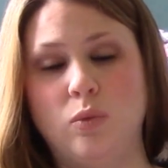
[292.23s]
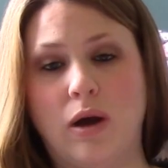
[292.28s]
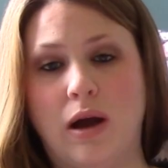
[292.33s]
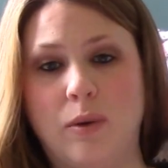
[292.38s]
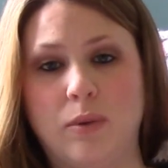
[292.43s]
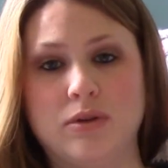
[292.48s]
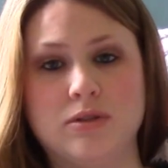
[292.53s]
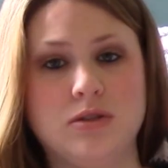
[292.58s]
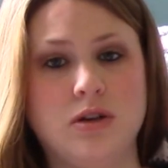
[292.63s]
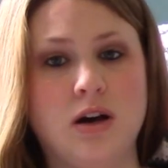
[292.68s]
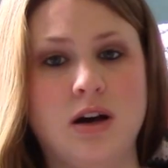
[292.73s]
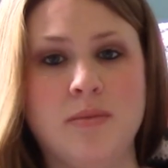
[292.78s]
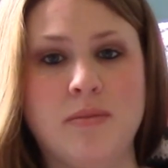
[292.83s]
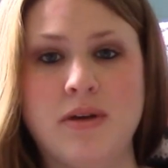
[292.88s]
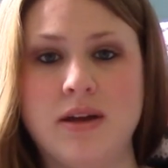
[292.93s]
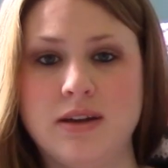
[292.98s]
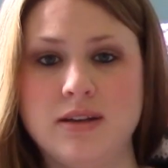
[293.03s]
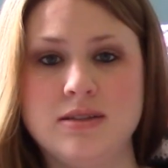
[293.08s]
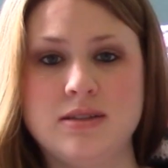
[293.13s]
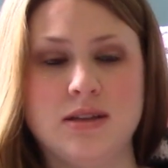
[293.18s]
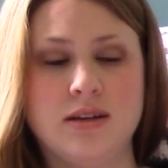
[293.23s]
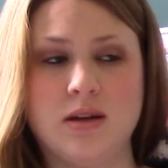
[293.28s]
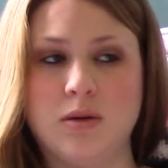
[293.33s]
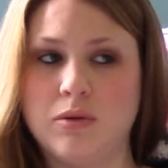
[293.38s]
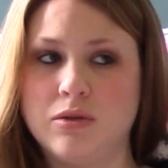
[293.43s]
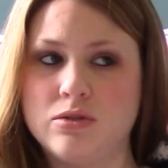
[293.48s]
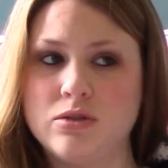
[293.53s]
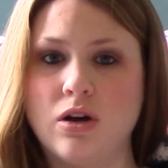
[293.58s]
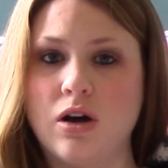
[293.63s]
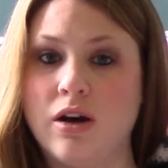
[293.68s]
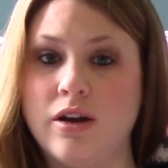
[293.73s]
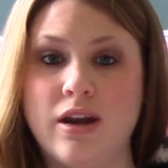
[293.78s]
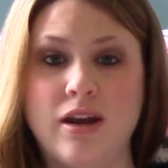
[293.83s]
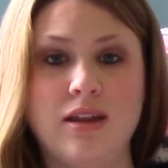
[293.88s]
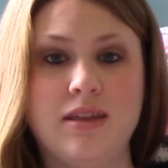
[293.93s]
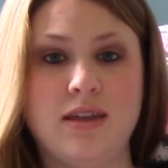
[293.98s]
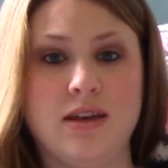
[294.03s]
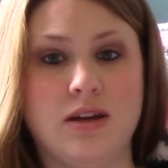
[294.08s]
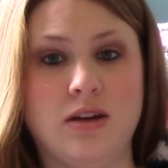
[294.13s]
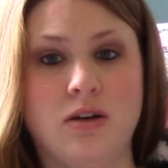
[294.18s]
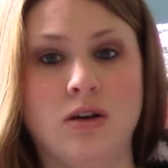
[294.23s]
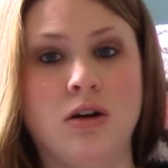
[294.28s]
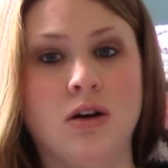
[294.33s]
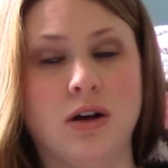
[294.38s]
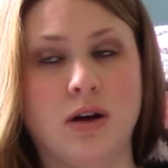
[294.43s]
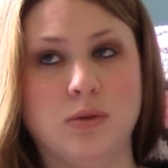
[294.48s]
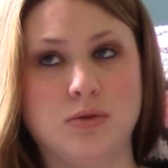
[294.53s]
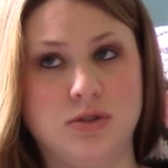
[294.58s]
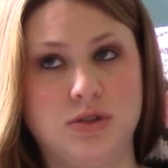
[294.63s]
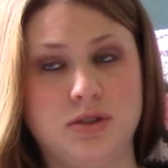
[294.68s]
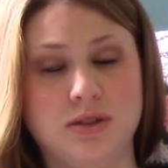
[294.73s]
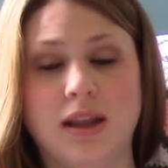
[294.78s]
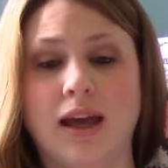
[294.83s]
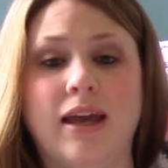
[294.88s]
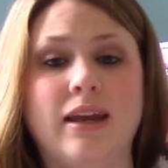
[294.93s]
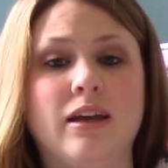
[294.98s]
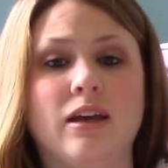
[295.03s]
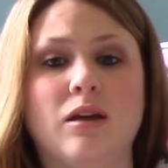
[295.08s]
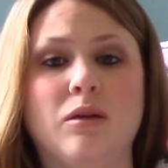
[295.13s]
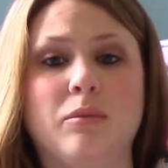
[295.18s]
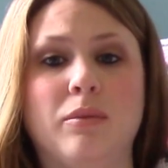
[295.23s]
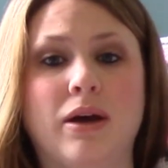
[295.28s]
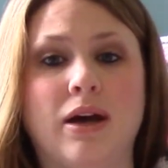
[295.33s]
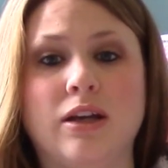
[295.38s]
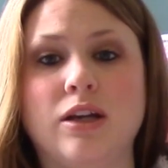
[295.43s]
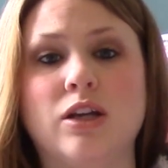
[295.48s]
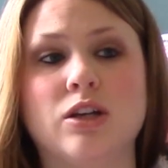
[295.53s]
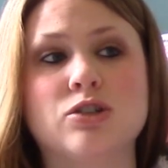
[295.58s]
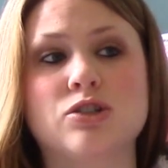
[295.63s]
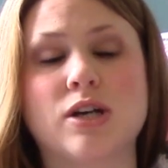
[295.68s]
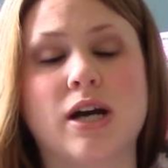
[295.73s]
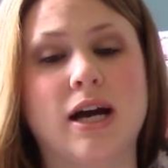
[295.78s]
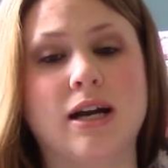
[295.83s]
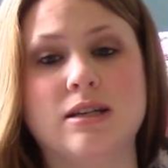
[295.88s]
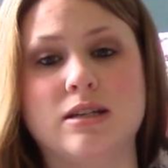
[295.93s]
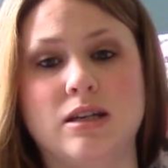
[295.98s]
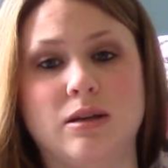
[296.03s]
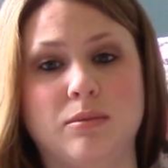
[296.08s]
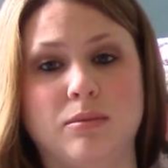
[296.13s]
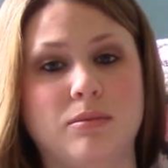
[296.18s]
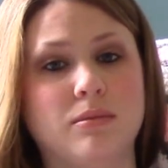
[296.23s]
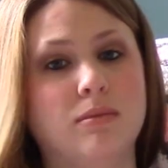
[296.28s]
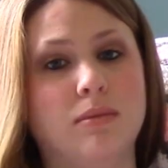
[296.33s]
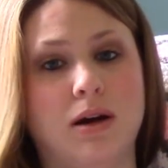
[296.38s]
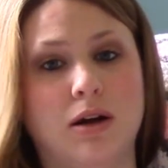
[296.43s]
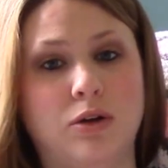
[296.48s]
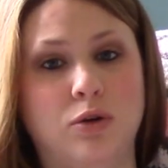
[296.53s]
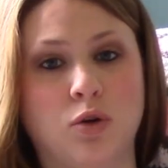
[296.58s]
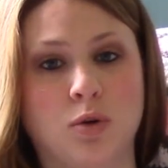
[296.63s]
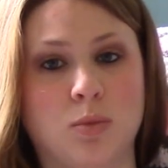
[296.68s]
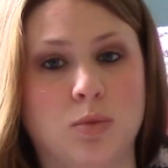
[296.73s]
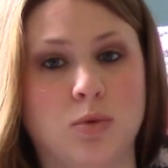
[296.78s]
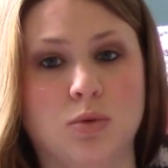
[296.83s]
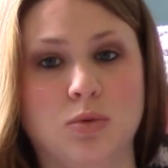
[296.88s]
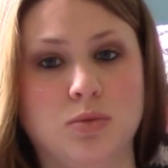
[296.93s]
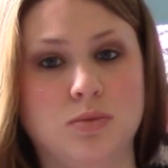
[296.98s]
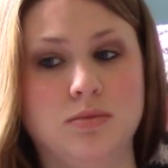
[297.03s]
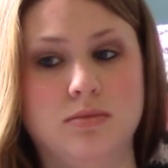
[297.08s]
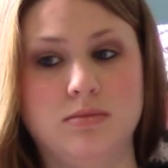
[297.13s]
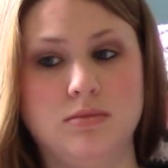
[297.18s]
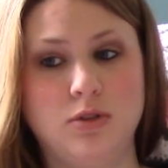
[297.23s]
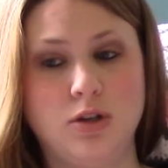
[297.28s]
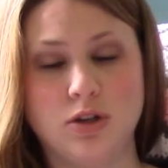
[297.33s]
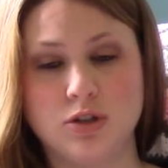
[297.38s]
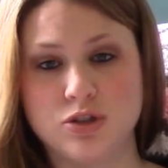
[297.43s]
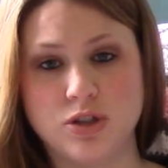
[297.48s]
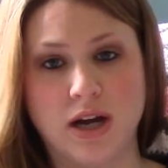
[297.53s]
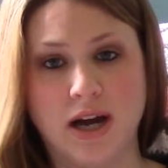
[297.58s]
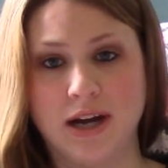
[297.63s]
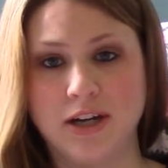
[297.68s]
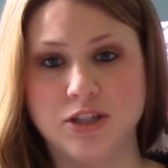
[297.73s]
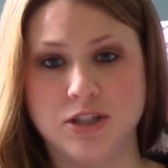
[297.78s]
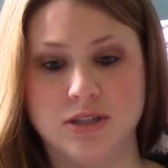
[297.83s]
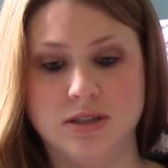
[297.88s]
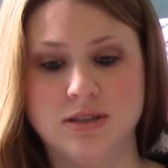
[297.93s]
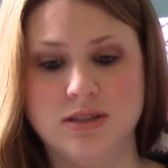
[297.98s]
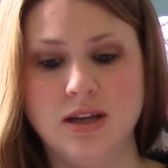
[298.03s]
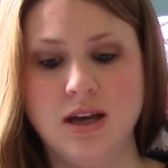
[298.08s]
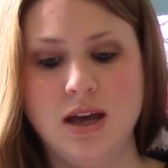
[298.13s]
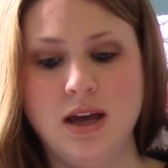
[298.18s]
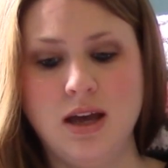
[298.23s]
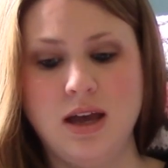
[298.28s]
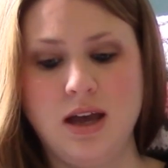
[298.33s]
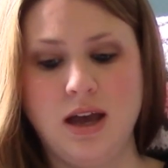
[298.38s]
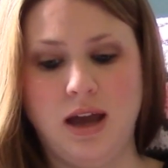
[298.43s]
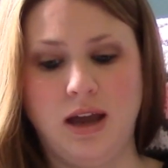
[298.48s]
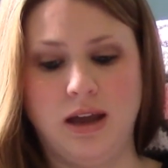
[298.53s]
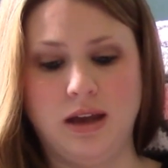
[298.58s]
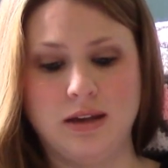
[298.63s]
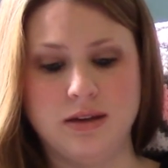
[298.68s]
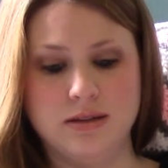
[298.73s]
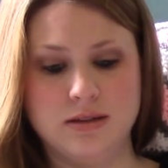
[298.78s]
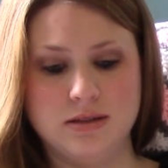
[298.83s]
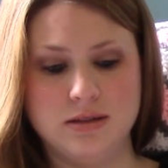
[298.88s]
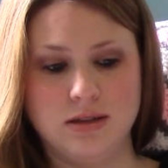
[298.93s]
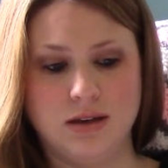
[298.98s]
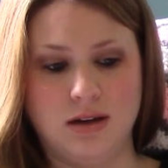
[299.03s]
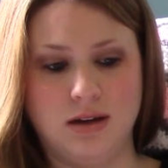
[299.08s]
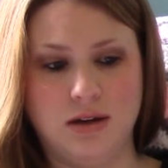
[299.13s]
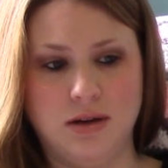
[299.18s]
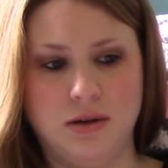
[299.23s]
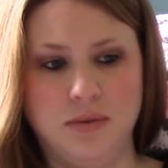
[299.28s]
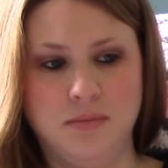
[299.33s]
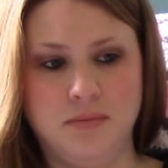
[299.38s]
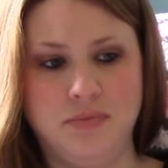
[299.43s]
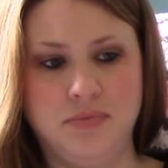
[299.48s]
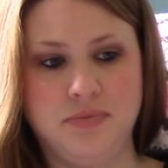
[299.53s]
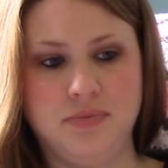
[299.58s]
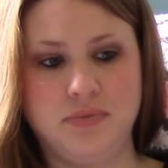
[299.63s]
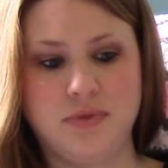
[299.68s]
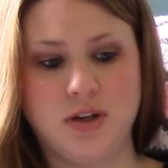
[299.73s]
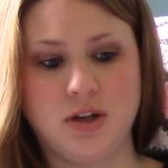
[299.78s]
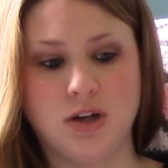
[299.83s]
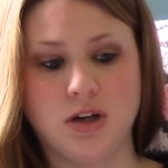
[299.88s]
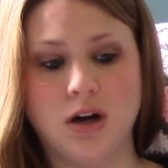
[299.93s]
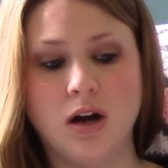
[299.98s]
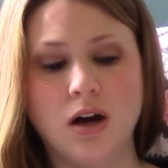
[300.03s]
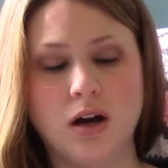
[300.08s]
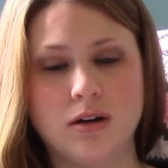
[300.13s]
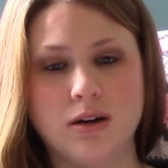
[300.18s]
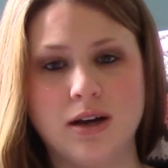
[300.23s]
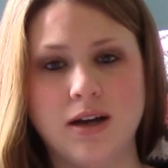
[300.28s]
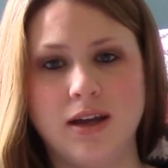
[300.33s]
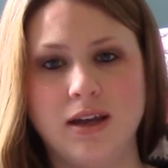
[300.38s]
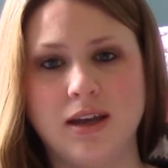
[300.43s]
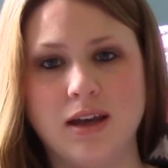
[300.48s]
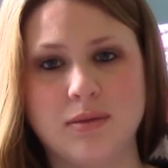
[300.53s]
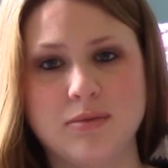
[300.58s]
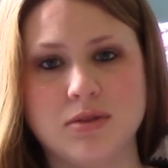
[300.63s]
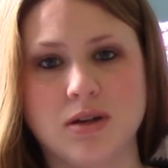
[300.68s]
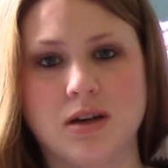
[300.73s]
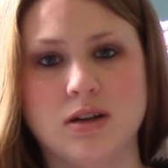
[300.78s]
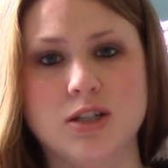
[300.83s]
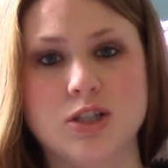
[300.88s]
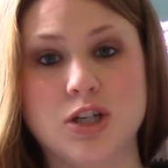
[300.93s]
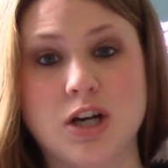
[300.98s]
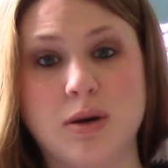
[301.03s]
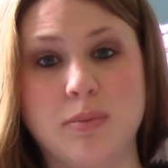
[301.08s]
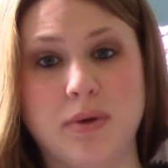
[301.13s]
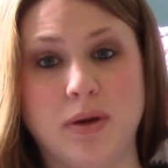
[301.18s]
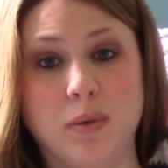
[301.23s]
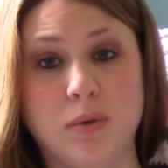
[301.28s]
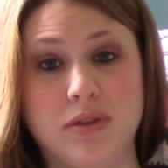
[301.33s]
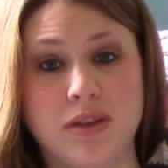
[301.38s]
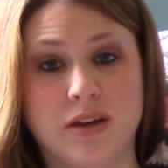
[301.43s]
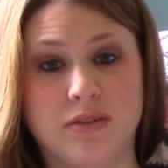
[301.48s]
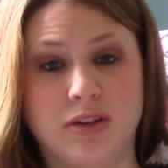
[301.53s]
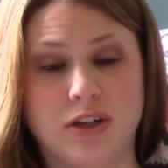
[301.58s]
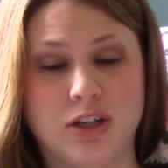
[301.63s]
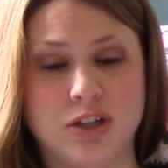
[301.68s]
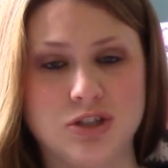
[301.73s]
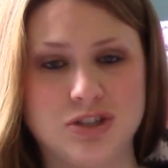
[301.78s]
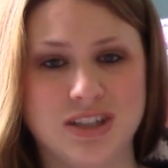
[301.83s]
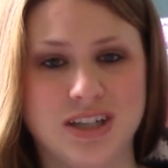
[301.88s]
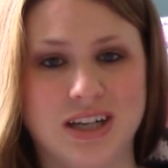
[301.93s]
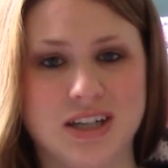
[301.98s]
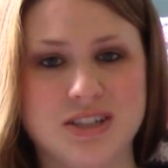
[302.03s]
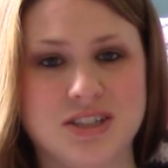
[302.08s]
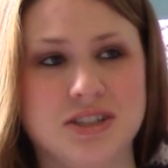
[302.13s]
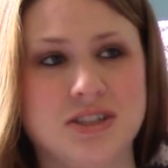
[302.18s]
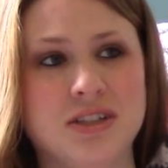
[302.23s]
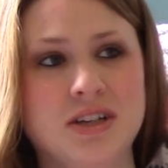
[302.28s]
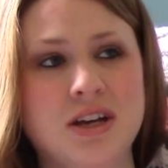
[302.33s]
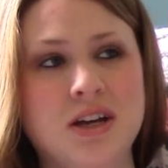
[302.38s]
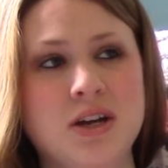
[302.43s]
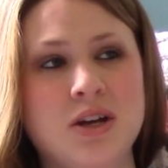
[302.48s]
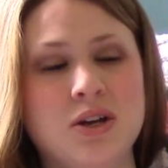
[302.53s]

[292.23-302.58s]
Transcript: I was not on medicine, I was not on anything at all. I was just laying in bed contracting my normal contractions, and her heart rate kept on dropping with every contraction.